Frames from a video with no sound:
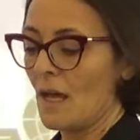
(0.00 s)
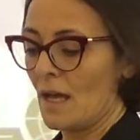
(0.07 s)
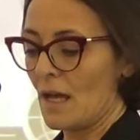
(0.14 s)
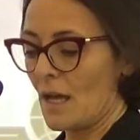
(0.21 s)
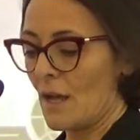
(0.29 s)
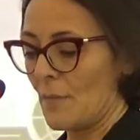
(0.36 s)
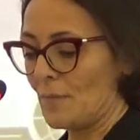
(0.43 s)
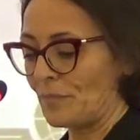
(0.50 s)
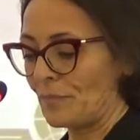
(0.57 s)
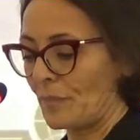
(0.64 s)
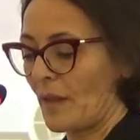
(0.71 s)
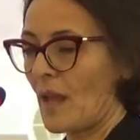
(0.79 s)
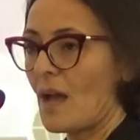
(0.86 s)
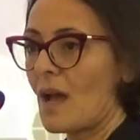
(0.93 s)

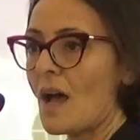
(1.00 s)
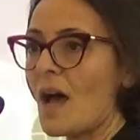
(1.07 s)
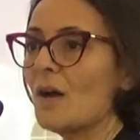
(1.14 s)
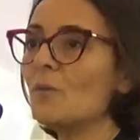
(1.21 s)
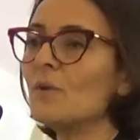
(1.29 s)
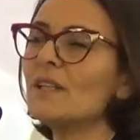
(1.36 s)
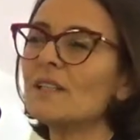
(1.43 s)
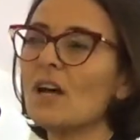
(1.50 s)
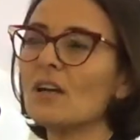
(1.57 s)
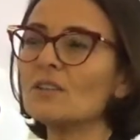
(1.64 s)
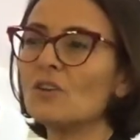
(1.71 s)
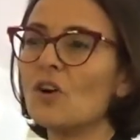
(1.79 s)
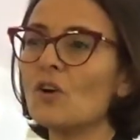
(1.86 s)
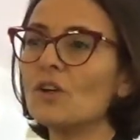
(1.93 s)
Um, I will
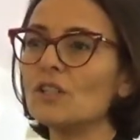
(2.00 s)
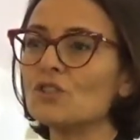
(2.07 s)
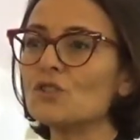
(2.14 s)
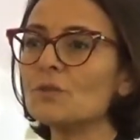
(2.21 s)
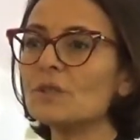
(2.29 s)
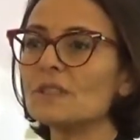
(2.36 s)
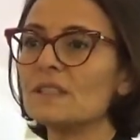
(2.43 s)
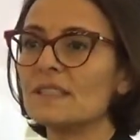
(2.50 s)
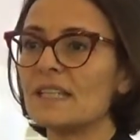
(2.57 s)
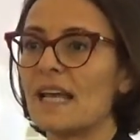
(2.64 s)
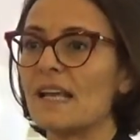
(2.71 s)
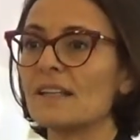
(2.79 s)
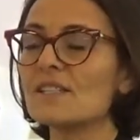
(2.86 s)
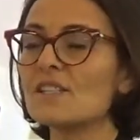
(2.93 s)
not go into the
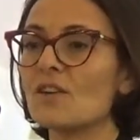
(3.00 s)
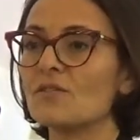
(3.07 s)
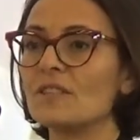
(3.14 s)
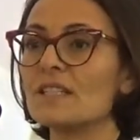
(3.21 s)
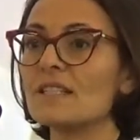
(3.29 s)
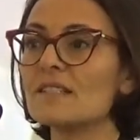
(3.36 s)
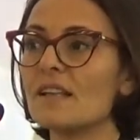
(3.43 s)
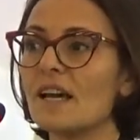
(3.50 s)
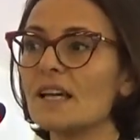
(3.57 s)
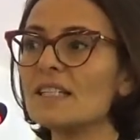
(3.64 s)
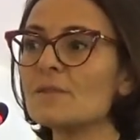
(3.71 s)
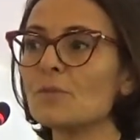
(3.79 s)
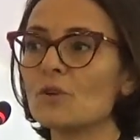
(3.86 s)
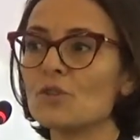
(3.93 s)
details of these
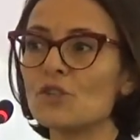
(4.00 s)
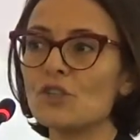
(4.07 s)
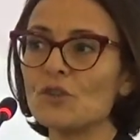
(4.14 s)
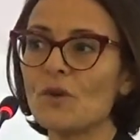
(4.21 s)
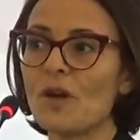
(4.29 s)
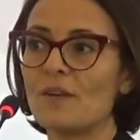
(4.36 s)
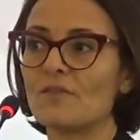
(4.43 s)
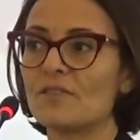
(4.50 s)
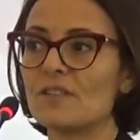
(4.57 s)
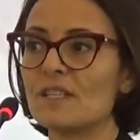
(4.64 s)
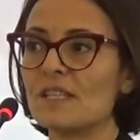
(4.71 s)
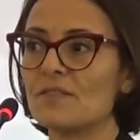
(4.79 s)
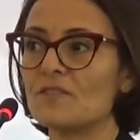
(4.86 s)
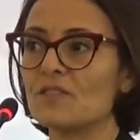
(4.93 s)
slides because you have
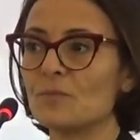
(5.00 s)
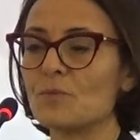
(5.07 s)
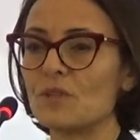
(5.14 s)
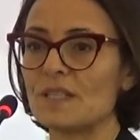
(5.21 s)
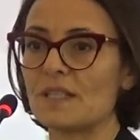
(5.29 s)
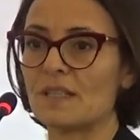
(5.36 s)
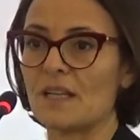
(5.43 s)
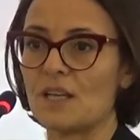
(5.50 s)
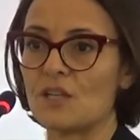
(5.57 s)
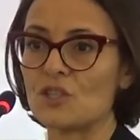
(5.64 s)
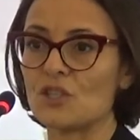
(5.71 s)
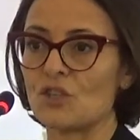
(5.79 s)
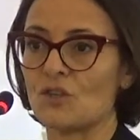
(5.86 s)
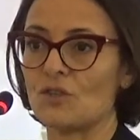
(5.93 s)
received a
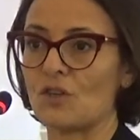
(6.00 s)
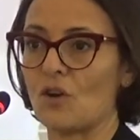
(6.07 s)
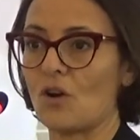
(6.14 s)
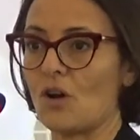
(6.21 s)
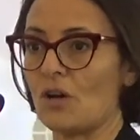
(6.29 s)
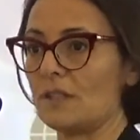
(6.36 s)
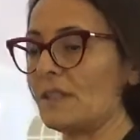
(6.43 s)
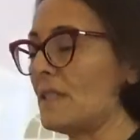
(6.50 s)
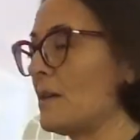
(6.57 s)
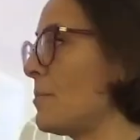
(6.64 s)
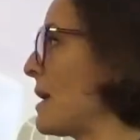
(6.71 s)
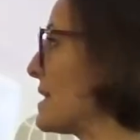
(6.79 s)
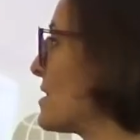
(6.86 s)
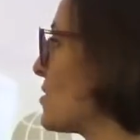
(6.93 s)
presentation on the
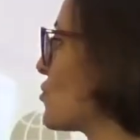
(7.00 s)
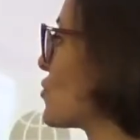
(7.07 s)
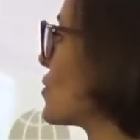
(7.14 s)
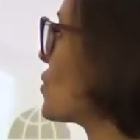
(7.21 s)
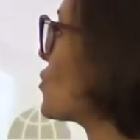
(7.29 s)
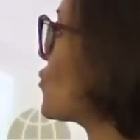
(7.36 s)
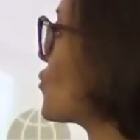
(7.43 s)
passenger's